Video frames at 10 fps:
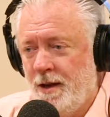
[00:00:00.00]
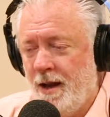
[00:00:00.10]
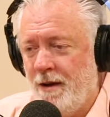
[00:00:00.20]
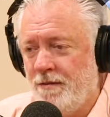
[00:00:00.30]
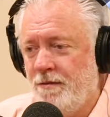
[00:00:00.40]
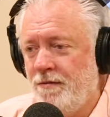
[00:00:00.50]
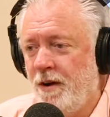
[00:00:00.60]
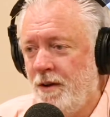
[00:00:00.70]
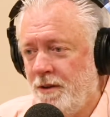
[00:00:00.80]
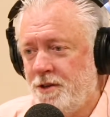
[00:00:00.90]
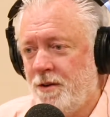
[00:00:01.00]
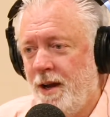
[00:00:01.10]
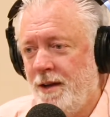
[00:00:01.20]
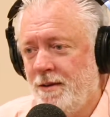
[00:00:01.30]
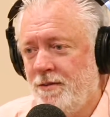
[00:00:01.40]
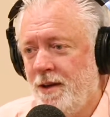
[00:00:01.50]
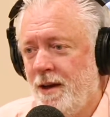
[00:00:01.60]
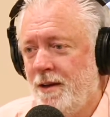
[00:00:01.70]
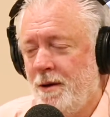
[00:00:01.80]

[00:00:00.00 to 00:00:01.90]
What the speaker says: and having fun on the train to see it,